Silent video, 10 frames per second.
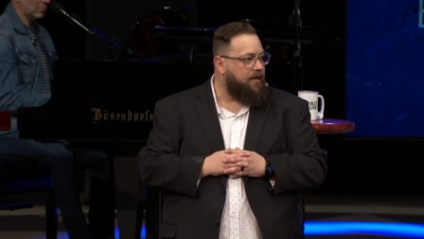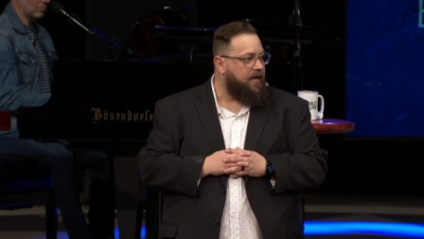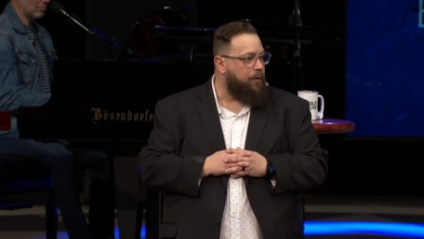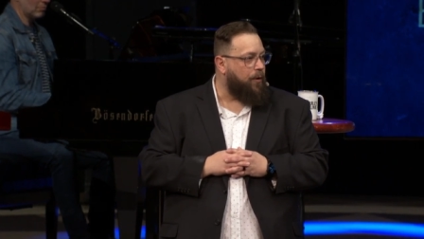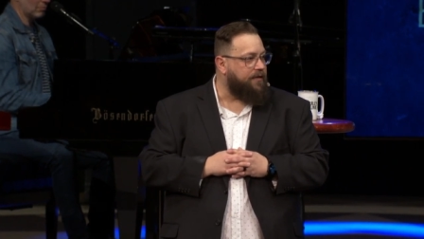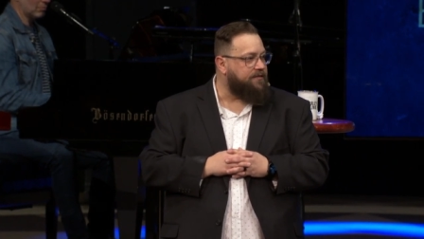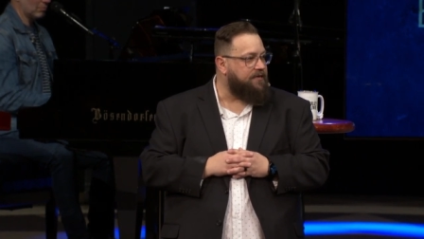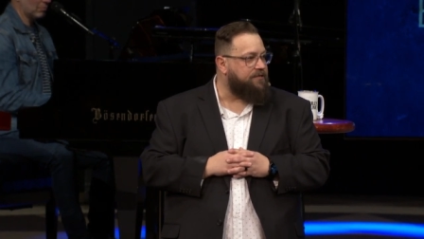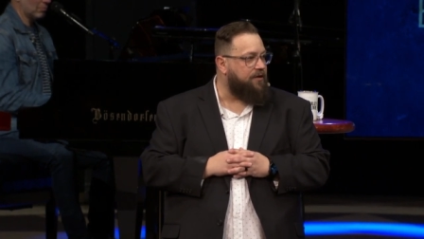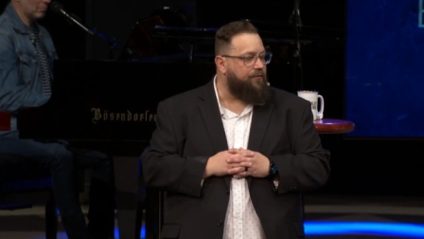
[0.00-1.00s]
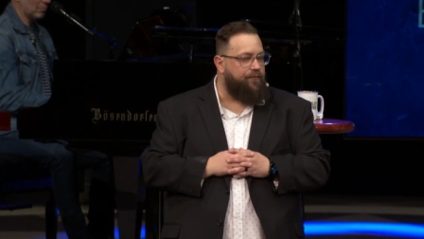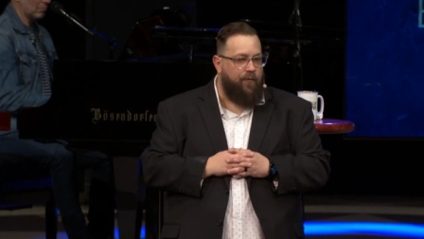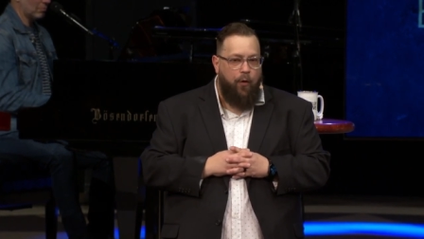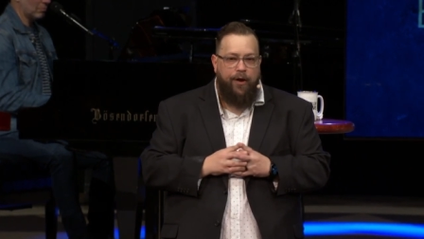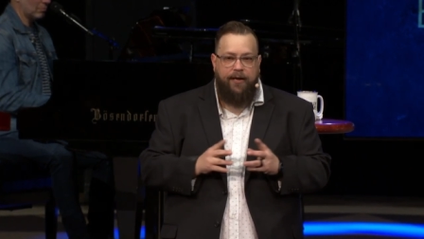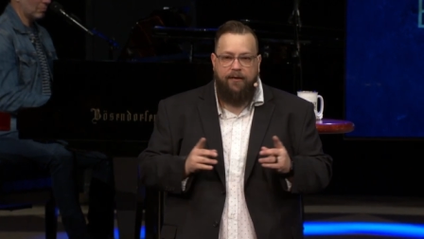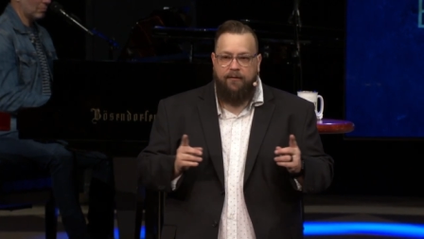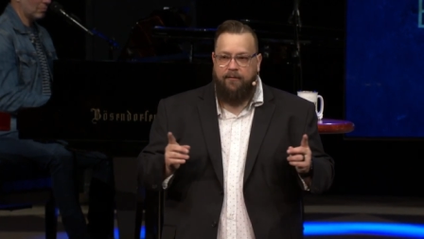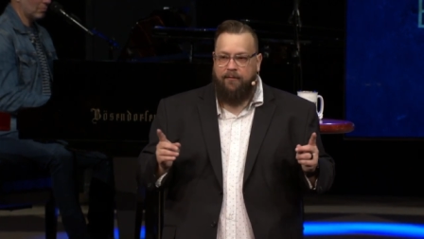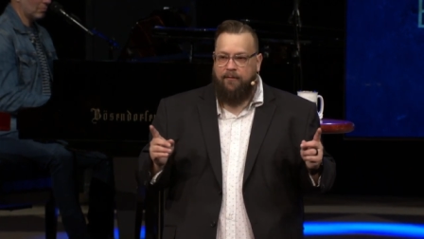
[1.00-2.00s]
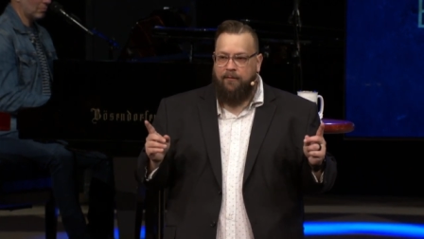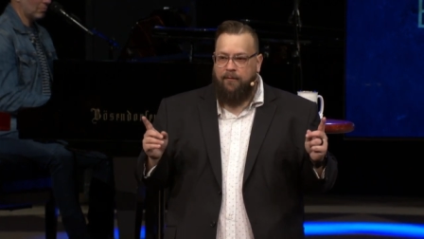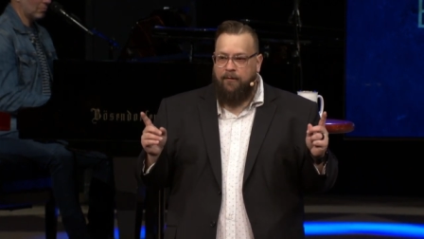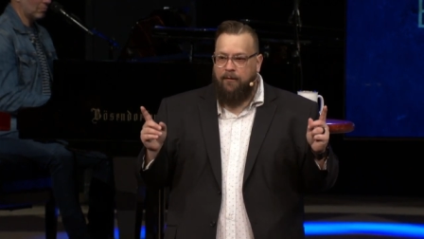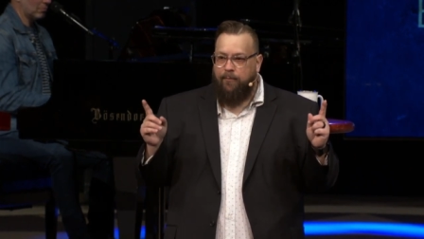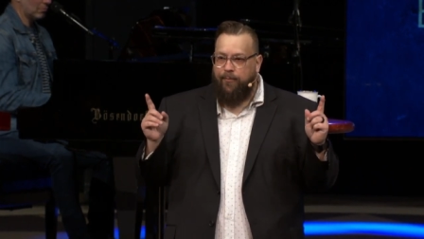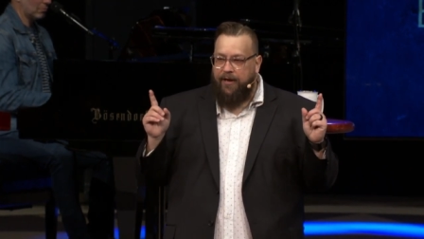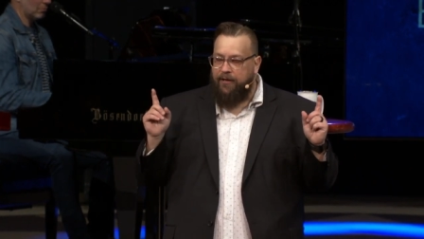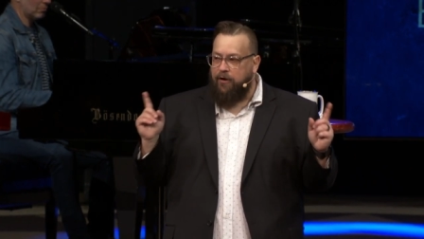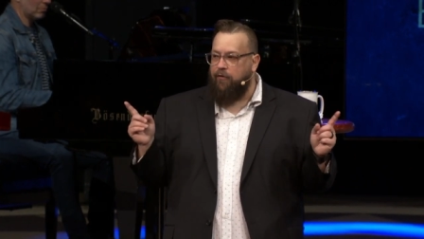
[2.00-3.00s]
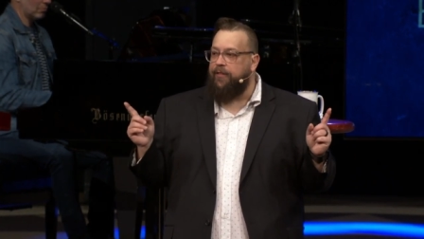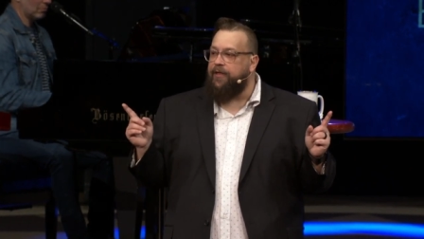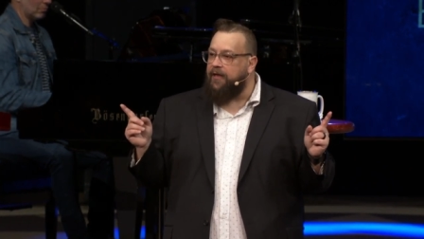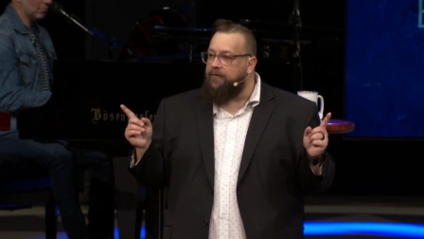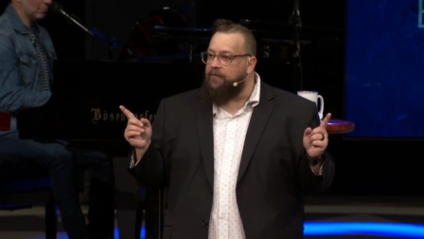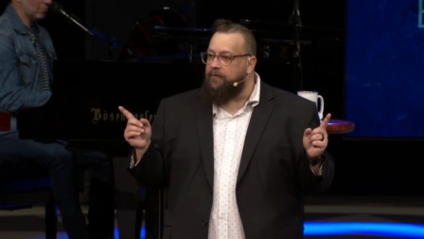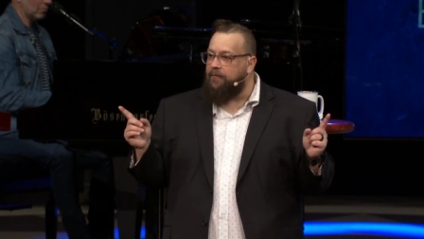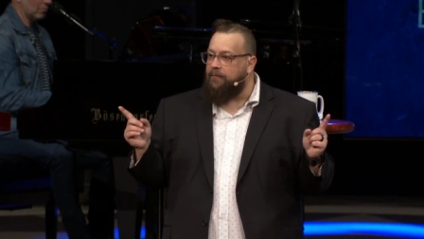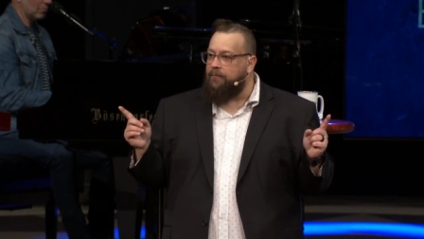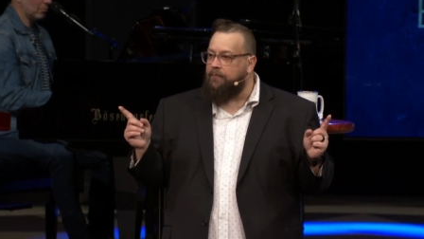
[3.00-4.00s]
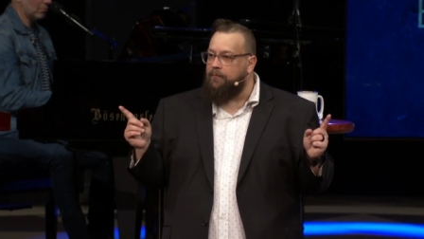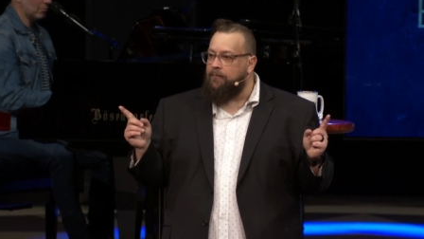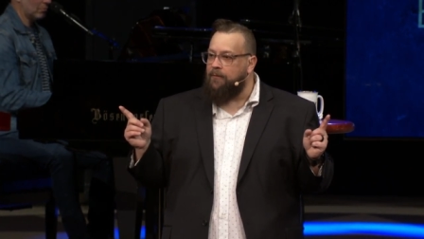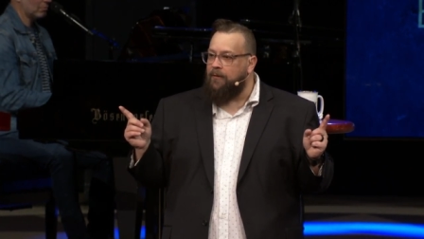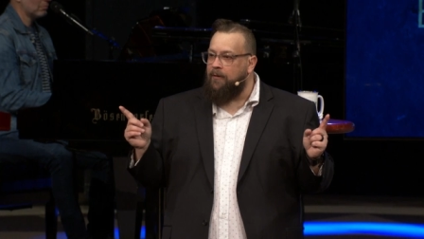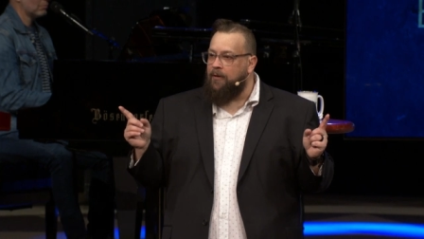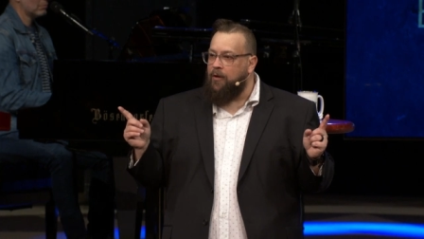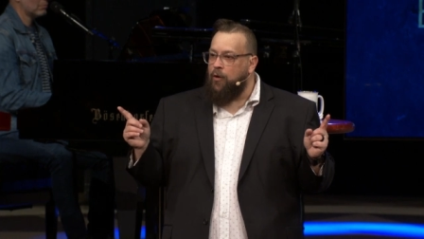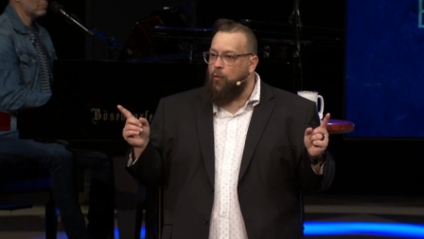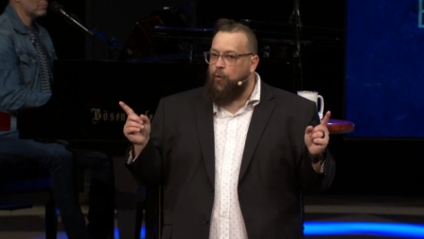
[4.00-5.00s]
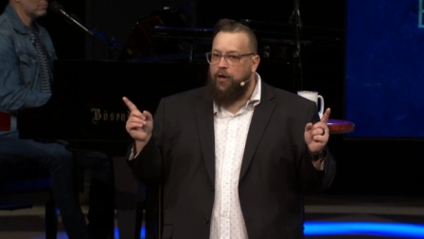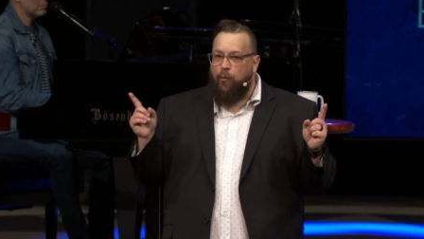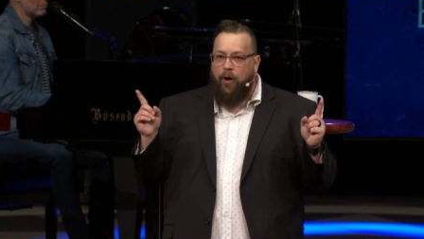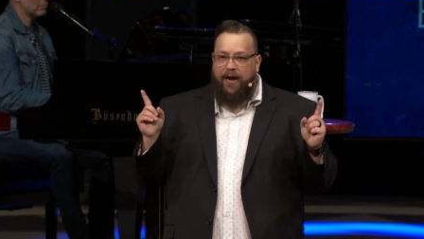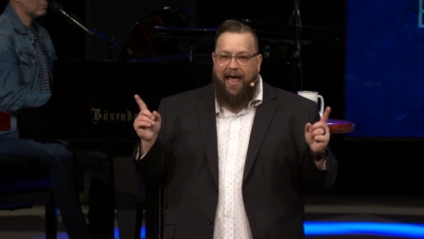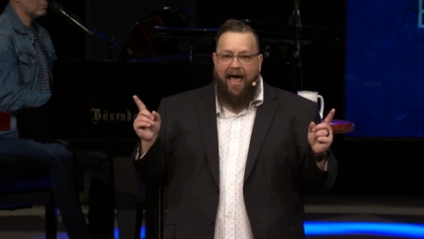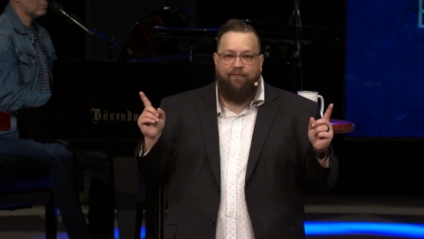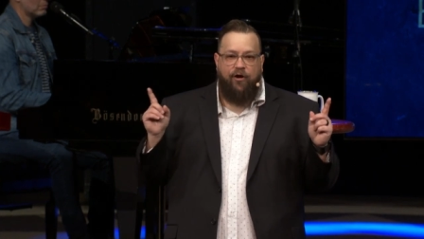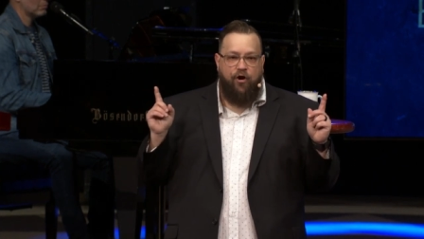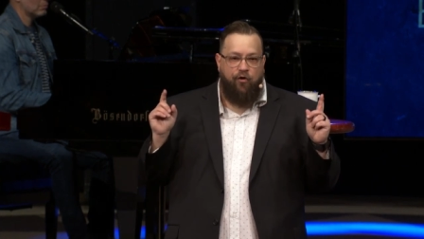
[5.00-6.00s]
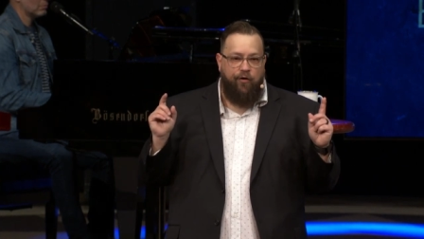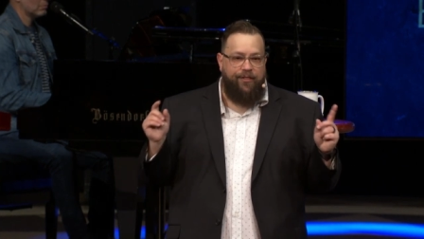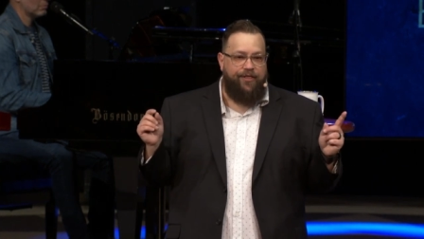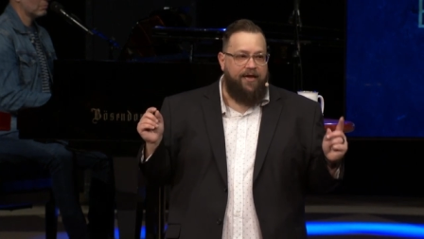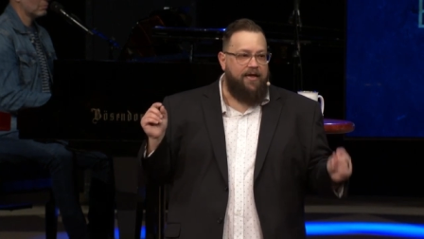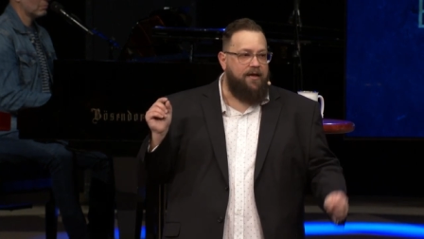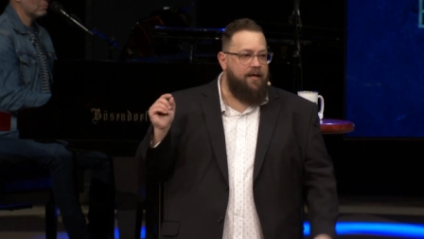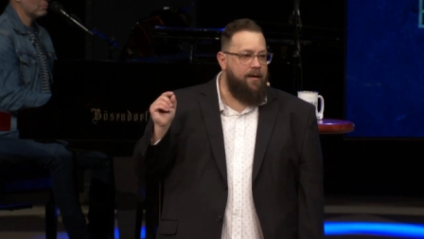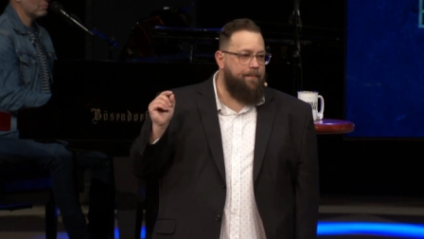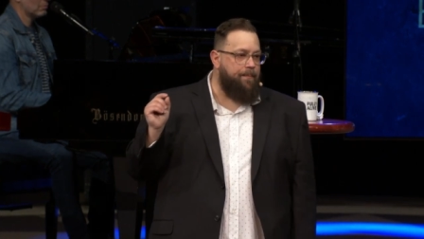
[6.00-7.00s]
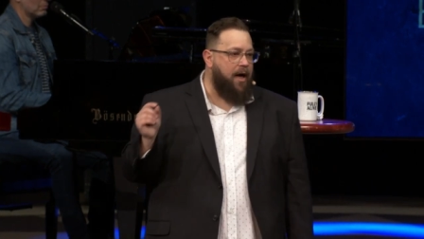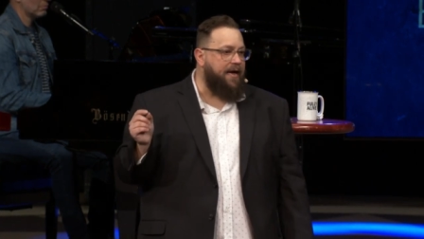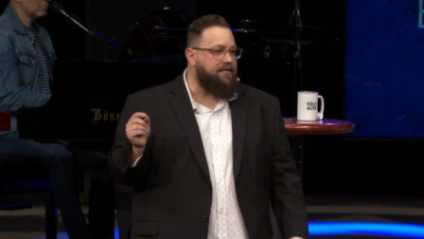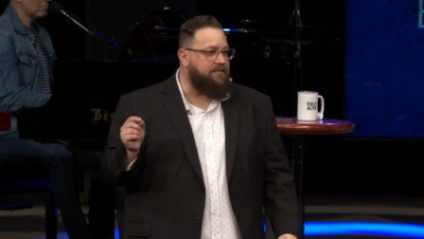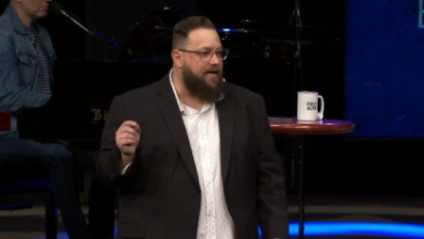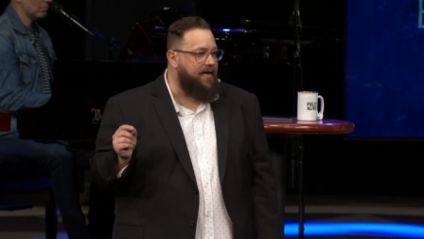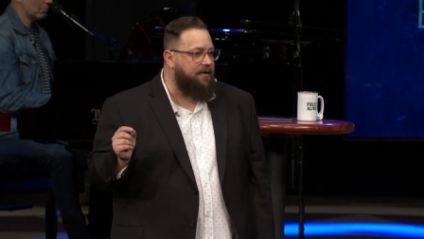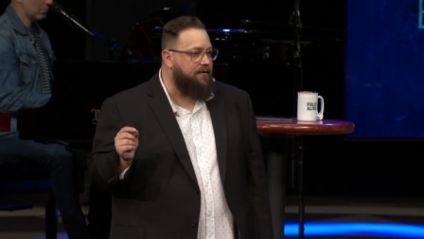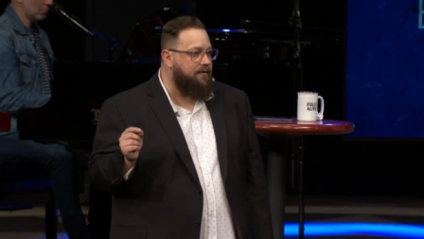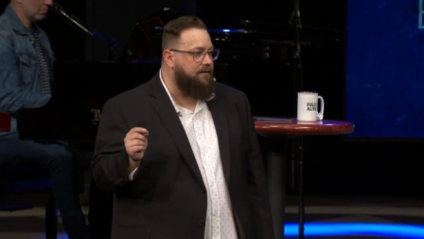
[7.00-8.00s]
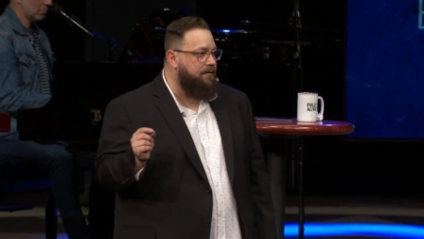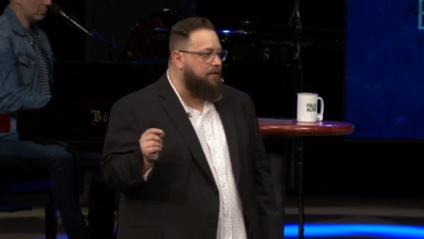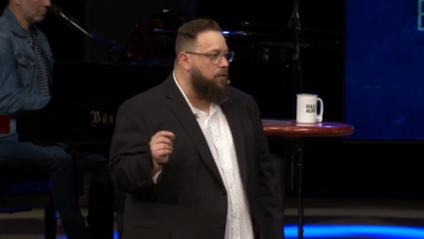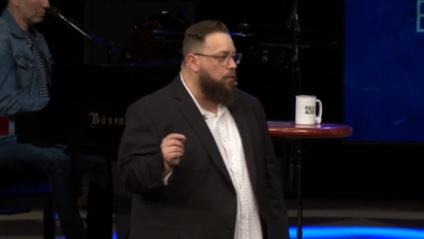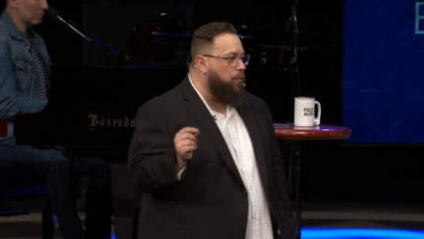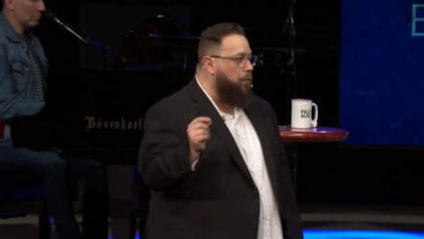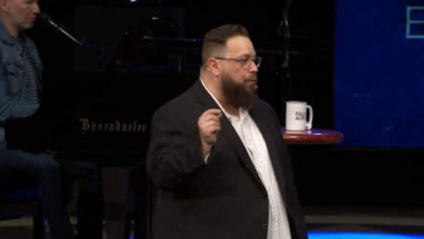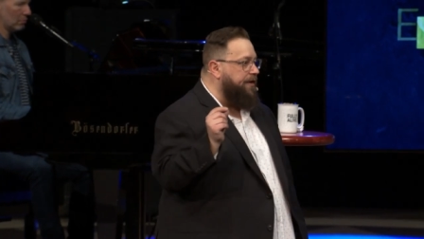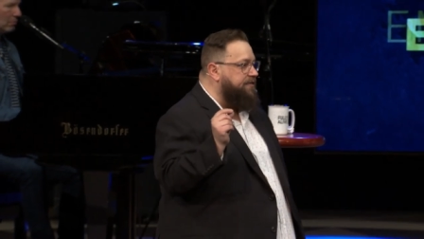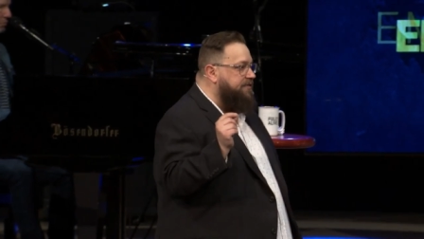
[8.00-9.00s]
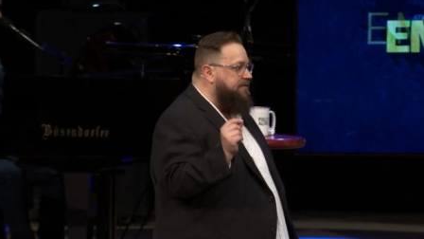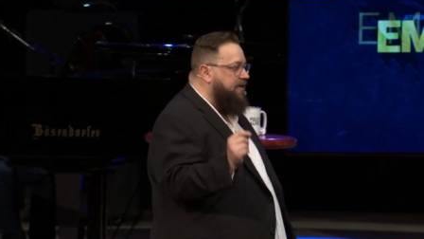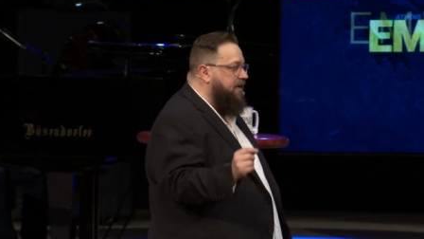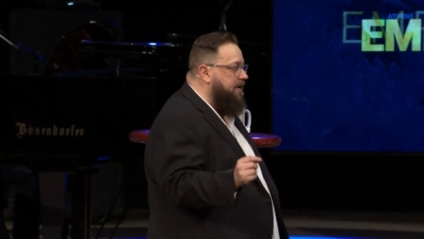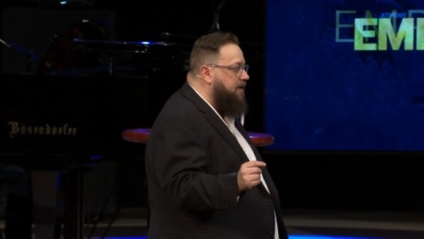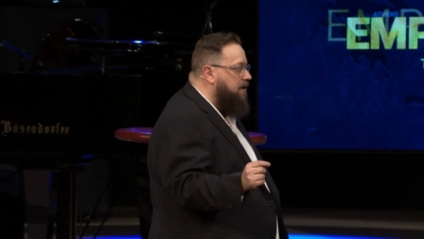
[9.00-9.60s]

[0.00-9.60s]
he wants us to avoid being the Corinthians. We don't want to have a Corinthian mindset. When we see